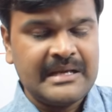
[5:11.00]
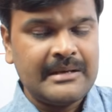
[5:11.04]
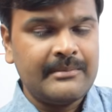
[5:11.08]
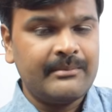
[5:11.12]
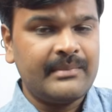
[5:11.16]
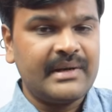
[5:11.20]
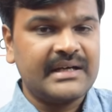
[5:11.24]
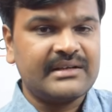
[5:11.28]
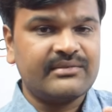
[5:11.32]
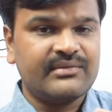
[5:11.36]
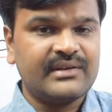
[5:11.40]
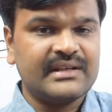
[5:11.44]

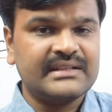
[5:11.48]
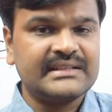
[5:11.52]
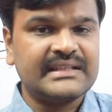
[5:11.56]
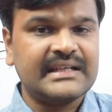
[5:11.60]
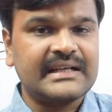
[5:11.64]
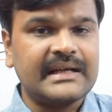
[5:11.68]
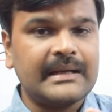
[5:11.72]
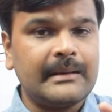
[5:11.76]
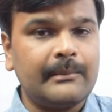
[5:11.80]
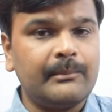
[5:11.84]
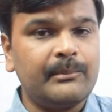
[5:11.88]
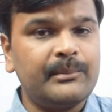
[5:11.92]
but for the
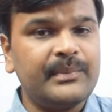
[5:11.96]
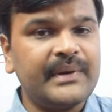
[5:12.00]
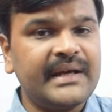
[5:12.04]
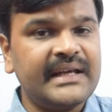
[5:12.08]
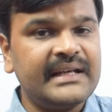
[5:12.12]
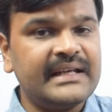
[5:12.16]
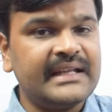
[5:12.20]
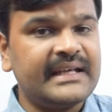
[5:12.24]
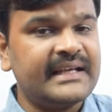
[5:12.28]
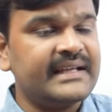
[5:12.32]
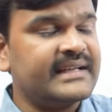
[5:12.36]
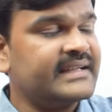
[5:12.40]

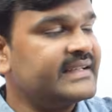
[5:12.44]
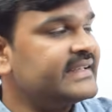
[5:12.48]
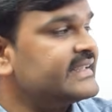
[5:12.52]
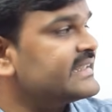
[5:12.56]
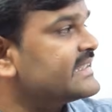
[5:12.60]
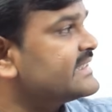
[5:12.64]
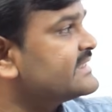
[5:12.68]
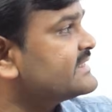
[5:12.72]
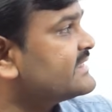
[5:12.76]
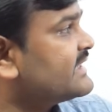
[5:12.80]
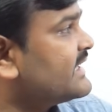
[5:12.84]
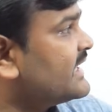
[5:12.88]
compiler it
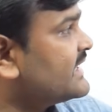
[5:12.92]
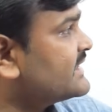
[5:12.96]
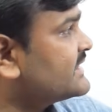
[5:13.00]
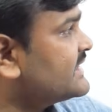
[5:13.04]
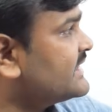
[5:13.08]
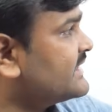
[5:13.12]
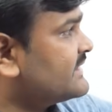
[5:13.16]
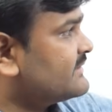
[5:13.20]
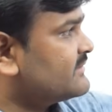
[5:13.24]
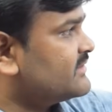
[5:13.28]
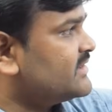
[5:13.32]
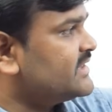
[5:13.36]
is
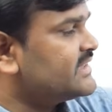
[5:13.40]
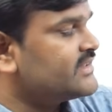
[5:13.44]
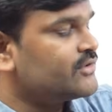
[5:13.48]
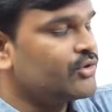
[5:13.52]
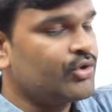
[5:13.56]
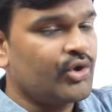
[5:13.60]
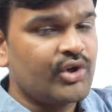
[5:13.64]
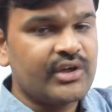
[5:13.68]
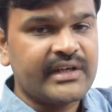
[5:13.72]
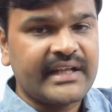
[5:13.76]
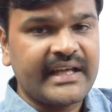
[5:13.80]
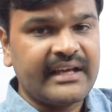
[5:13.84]
nothing, it
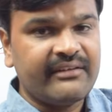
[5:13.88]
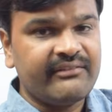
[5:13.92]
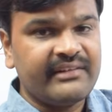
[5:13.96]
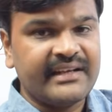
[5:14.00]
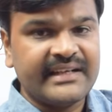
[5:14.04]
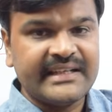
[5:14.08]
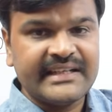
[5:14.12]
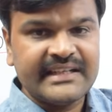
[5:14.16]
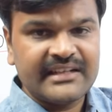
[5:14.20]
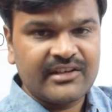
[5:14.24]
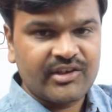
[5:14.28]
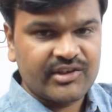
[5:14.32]
don't have
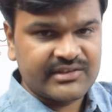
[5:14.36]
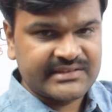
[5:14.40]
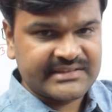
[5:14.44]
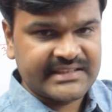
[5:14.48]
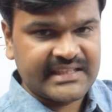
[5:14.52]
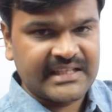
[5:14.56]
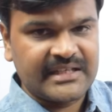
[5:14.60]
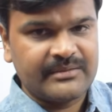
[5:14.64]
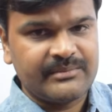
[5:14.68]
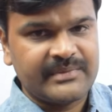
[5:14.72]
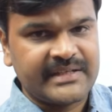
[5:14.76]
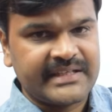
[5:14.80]
any
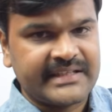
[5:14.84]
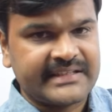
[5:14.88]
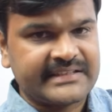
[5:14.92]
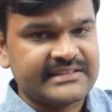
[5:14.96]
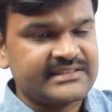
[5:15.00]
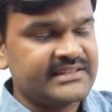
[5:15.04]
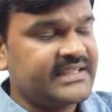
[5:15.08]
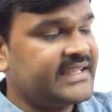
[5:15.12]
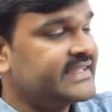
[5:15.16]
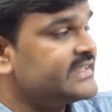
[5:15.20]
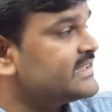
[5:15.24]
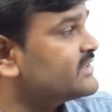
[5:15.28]
logical meanings,
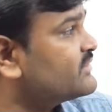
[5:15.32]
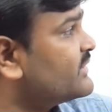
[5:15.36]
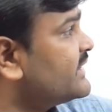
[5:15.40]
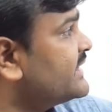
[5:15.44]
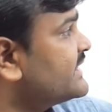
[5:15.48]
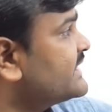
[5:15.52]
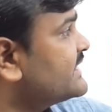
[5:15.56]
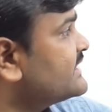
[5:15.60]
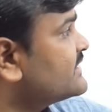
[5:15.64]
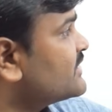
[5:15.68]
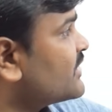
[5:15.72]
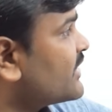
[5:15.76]
that is why
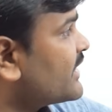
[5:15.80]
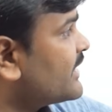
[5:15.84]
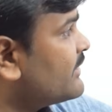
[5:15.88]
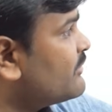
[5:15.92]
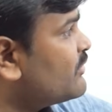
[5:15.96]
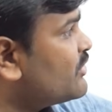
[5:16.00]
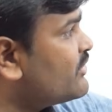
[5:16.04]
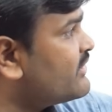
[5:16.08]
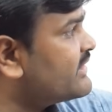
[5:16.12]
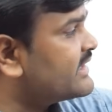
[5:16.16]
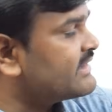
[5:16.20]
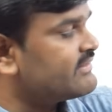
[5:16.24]
it is
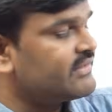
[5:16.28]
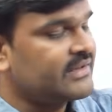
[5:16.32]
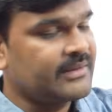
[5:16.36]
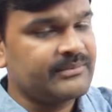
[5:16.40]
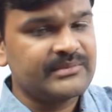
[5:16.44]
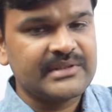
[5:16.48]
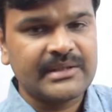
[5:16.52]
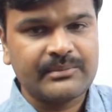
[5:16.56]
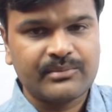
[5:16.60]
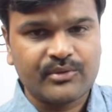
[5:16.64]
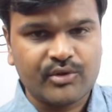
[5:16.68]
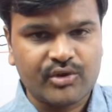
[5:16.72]
removing
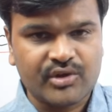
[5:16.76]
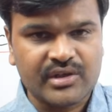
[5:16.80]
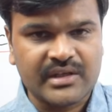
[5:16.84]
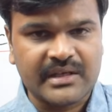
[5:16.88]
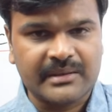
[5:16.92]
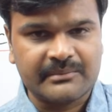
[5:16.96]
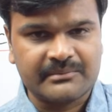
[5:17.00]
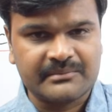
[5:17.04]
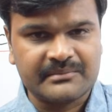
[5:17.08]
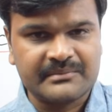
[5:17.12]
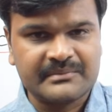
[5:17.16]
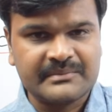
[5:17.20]
from the
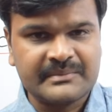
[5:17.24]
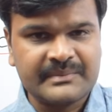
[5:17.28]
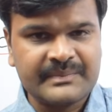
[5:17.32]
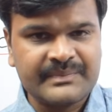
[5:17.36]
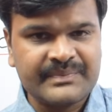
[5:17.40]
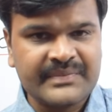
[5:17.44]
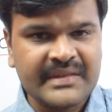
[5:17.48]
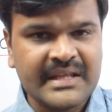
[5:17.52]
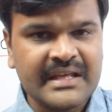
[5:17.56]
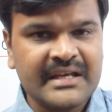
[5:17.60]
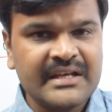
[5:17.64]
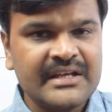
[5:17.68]
program.
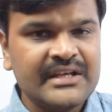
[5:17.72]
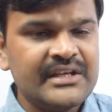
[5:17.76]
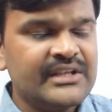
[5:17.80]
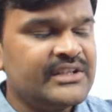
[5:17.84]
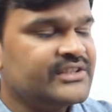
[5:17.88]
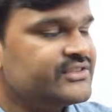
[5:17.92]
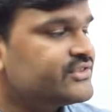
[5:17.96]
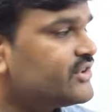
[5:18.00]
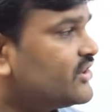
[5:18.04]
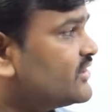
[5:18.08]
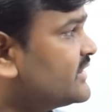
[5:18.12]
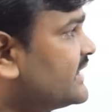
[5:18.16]

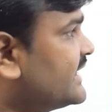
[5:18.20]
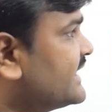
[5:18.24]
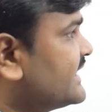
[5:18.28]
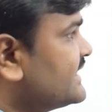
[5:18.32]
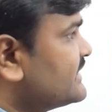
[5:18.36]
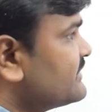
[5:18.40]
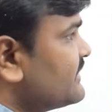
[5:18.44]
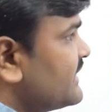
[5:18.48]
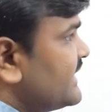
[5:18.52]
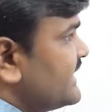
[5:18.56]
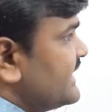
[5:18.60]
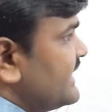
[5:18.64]
So, that
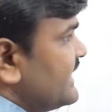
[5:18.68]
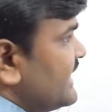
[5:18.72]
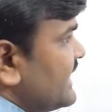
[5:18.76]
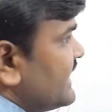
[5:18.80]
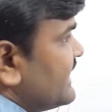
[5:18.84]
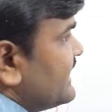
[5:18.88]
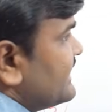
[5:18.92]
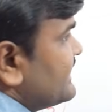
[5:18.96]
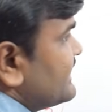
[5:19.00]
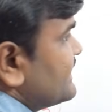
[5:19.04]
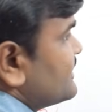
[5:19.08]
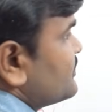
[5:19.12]
is why here
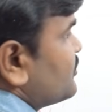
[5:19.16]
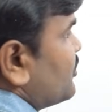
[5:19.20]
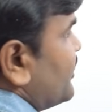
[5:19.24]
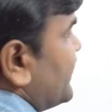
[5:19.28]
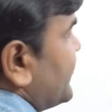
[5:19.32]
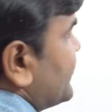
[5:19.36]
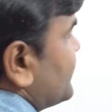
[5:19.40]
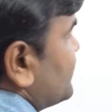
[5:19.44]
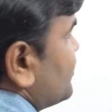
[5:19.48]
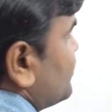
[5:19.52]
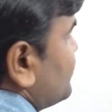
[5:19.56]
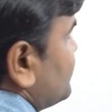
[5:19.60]
it is
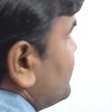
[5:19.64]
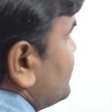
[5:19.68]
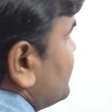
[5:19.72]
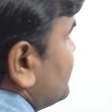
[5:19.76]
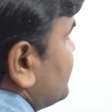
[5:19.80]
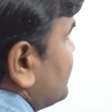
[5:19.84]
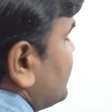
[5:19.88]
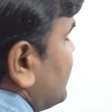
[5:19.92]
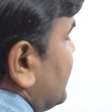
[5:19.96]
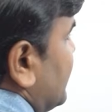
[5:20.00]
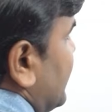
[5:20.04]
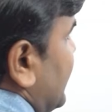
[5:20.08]
going to
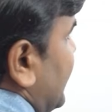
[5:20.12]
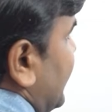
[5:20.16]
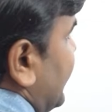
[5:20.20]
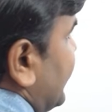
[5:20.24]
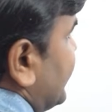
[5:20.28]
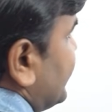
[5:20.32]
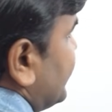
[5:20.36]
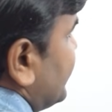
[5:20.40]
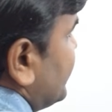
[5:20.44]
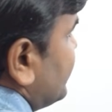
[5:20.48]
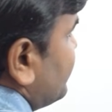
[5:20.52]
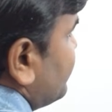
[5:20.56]

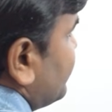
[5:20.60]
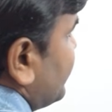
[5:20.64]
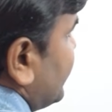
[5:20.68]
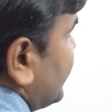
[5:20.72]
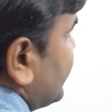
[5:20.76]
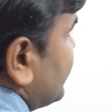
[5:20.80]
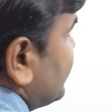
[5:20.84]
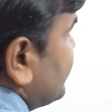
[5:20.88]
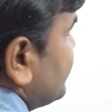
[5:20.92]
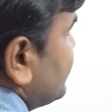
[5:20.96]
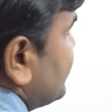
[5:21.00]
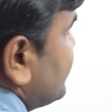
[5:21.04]
identify,
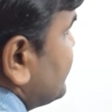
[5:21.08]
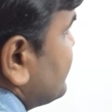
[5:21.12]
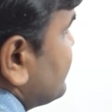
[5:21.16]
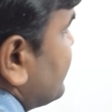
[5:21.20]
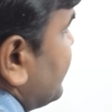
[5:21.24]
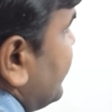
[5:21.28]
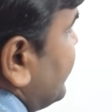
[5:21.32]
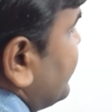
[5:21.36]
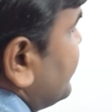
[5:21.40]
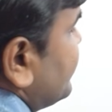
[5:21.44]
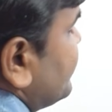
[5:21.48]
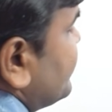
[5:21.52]
in this
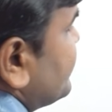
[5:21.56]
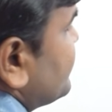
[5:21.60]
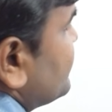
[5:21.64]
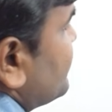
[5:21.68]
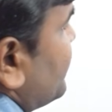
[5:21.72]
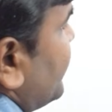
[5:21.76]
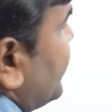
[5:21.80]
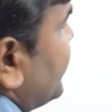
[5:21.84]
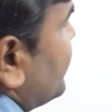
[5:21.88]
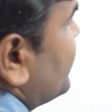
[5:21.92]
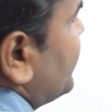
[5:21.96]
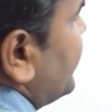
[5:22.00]
line it is
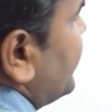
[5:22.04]
going to